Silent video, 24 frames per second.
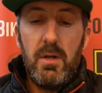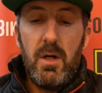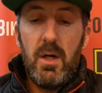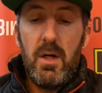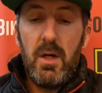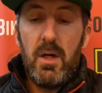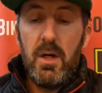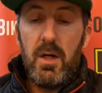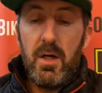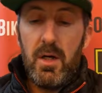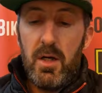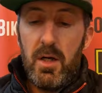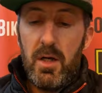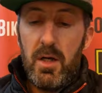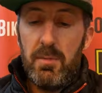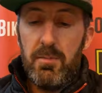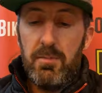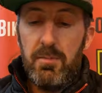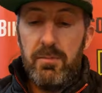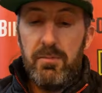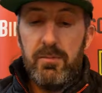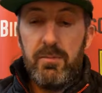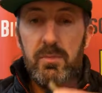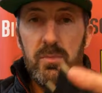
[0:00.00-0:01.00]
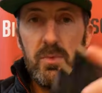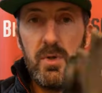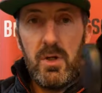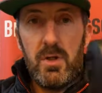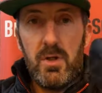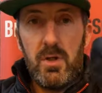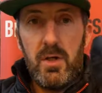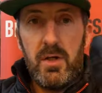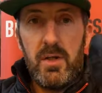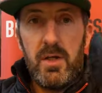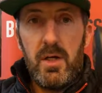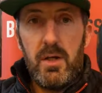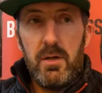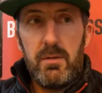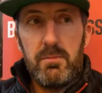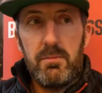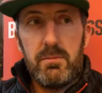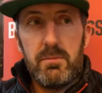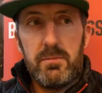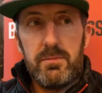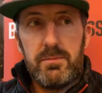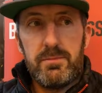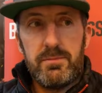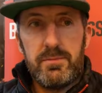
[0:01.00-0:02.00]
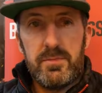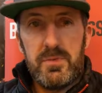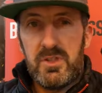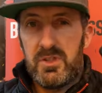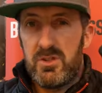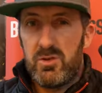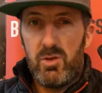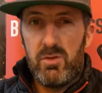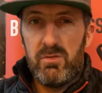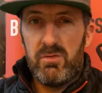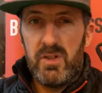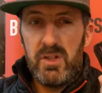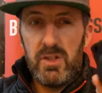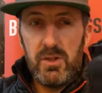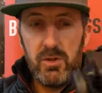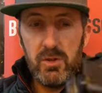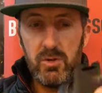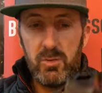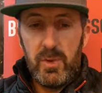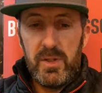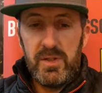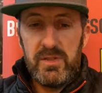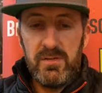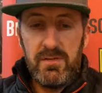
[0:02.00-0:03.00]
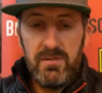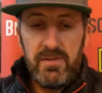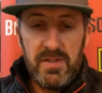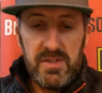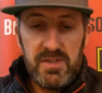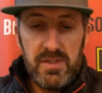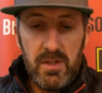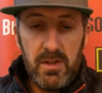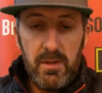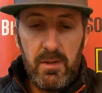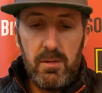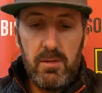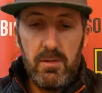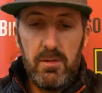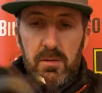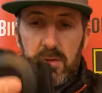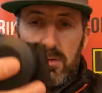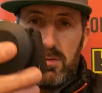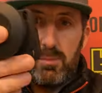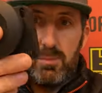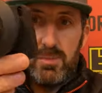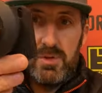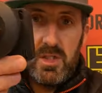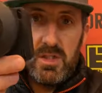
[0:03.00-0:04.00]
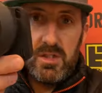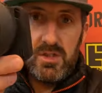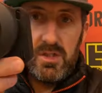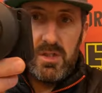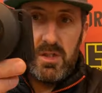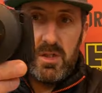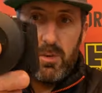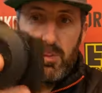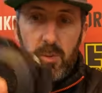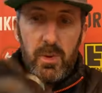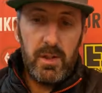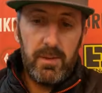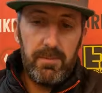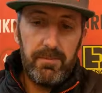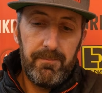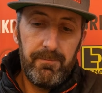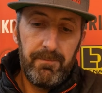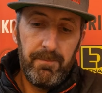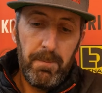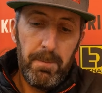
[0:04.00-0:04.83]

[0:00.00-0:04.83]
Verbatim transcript: Um, unlike that, that's not really a good way to fit it. Potentially that way,